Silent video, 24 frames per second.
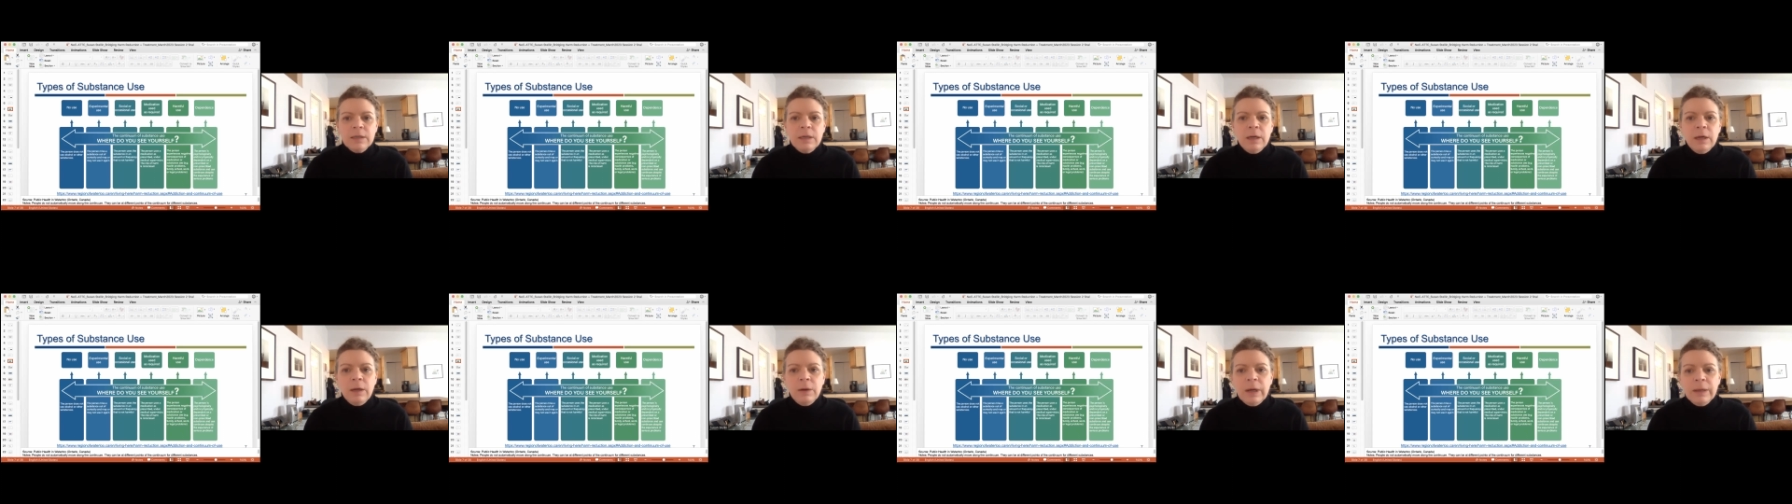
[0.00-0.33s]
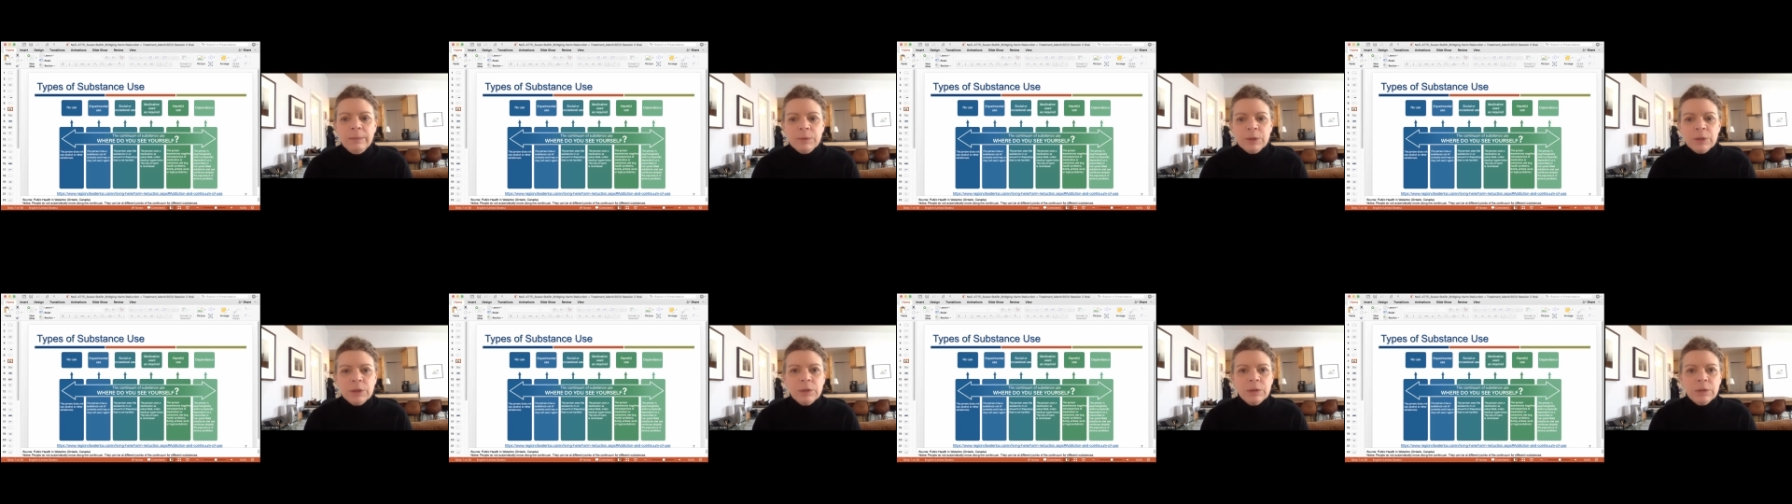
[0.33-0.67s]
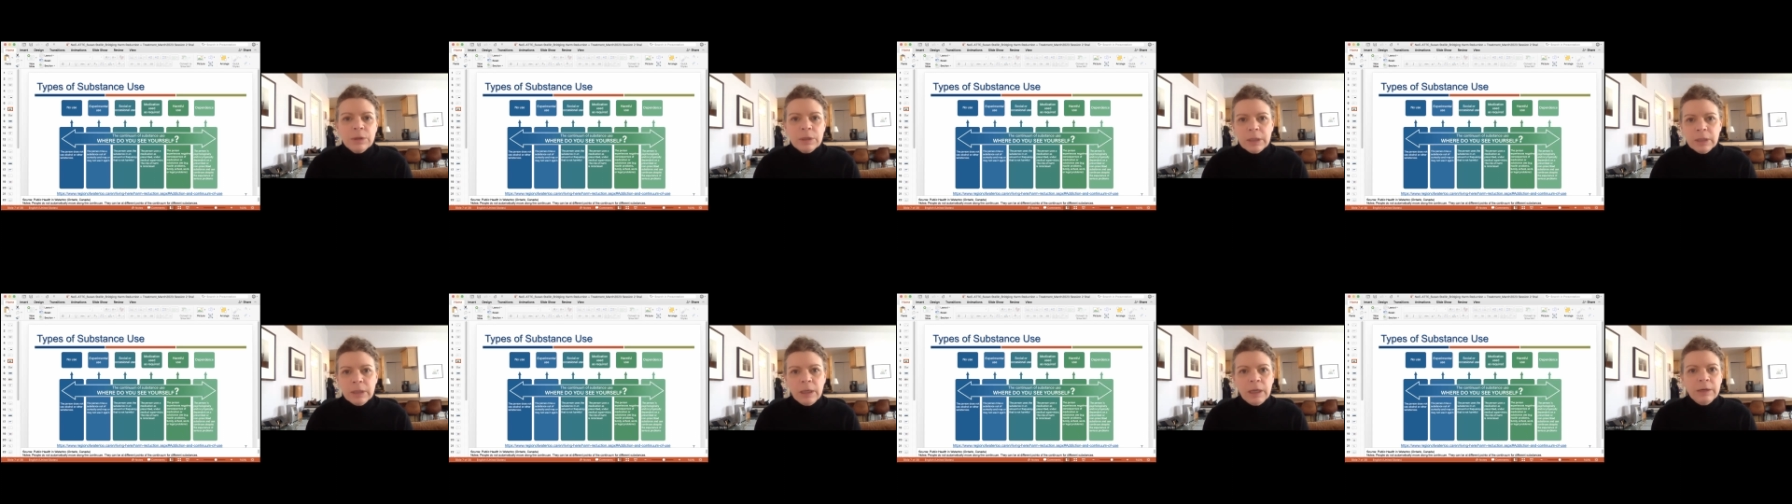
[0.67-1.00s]
I'm sure
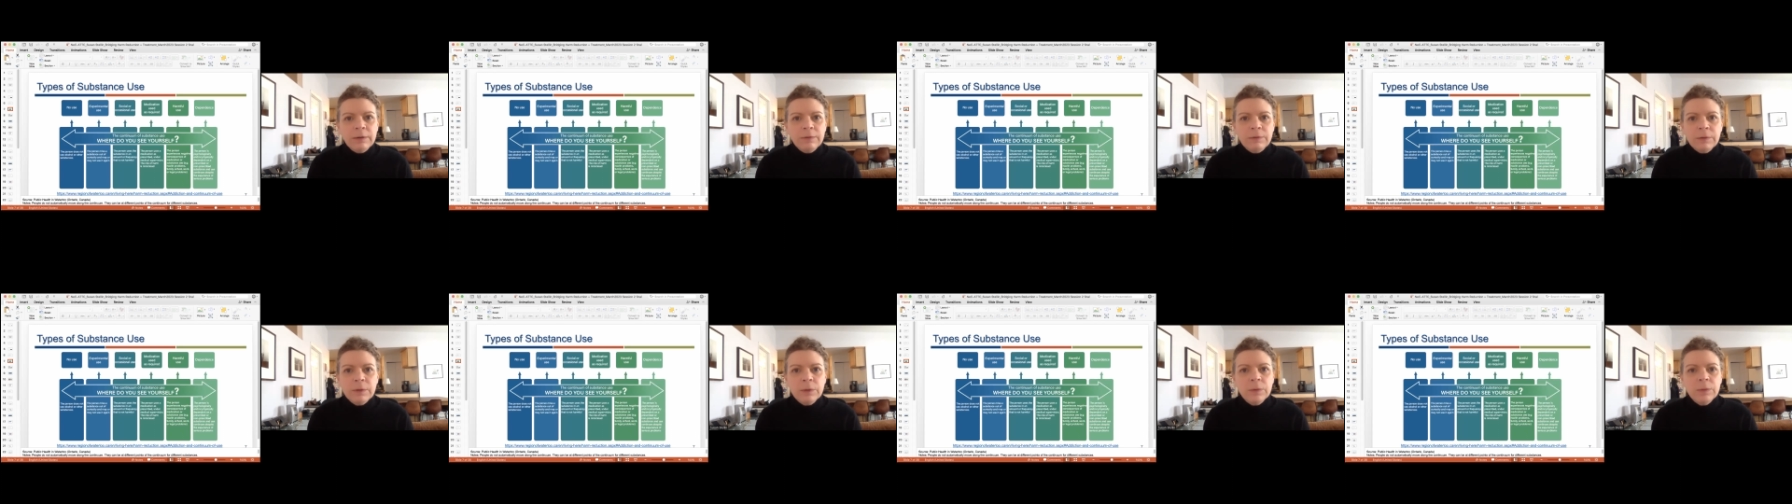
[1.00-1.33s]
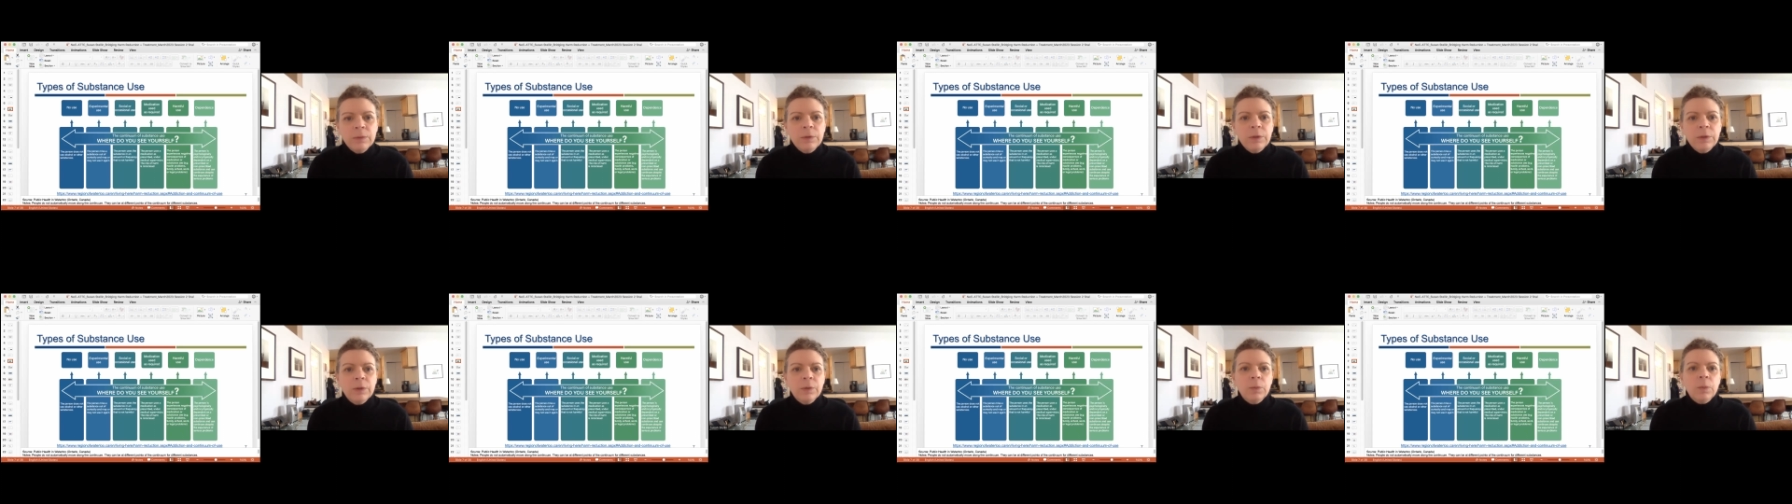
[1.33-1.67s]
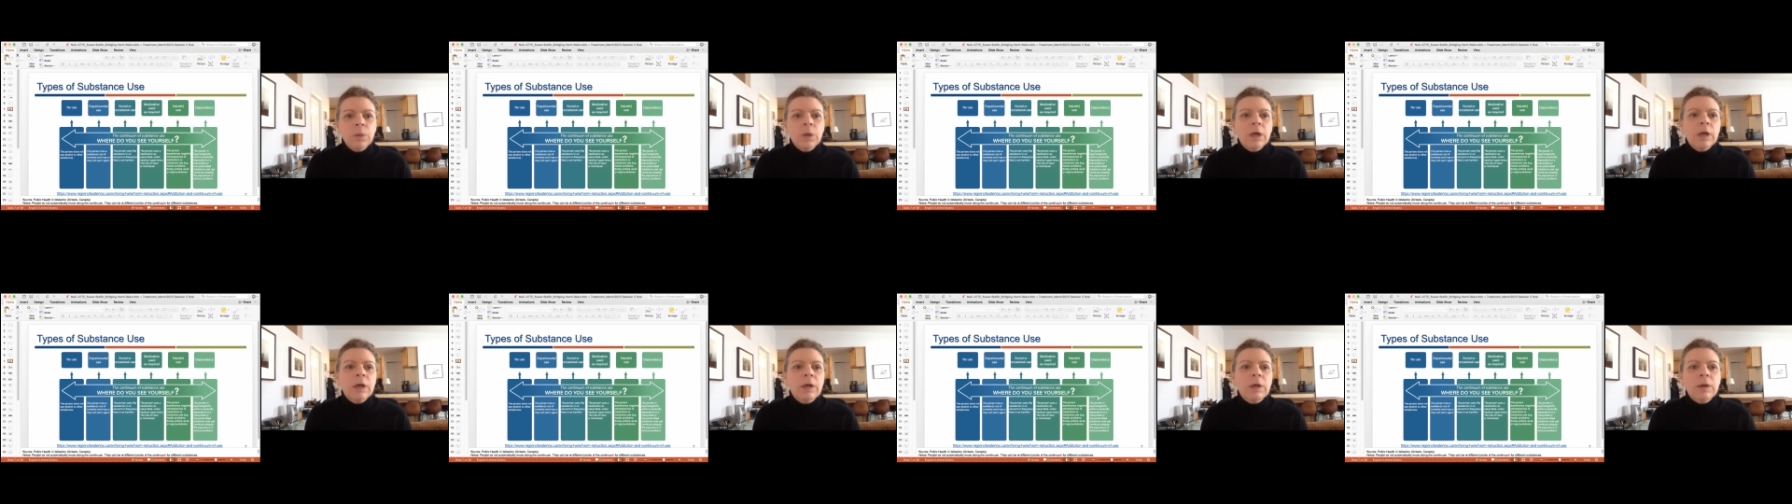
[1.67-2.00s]
in a lot of your
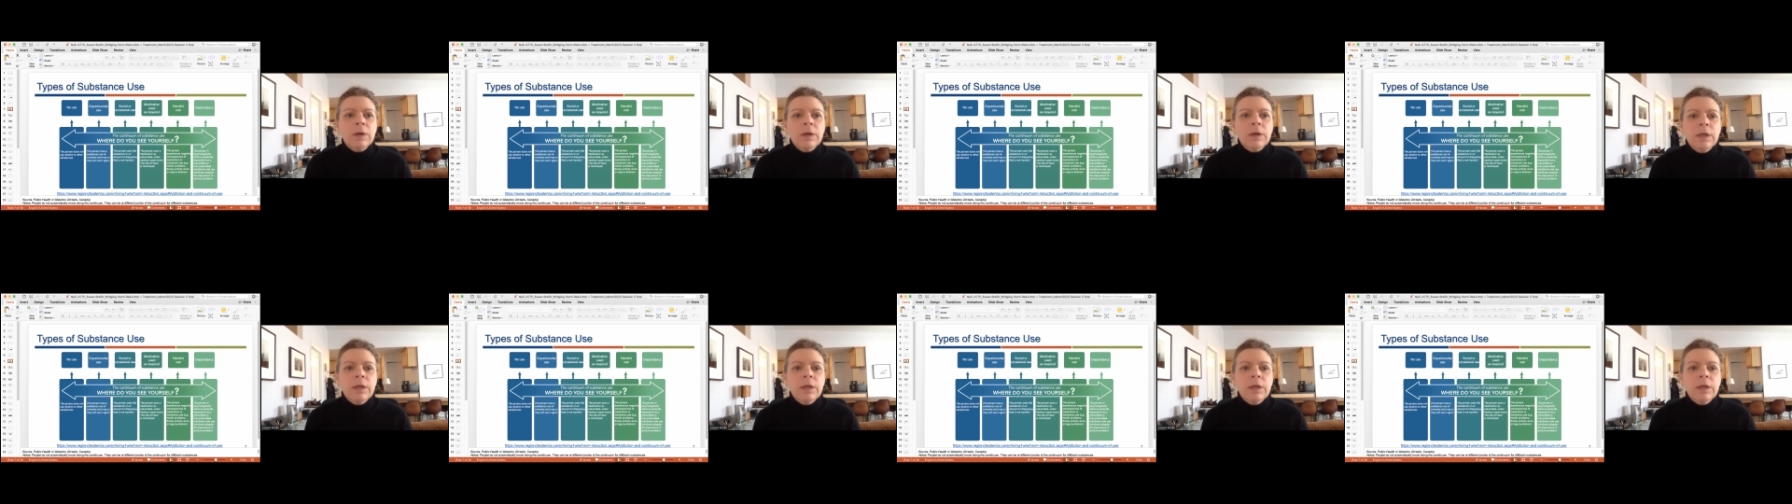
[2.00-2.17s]
work,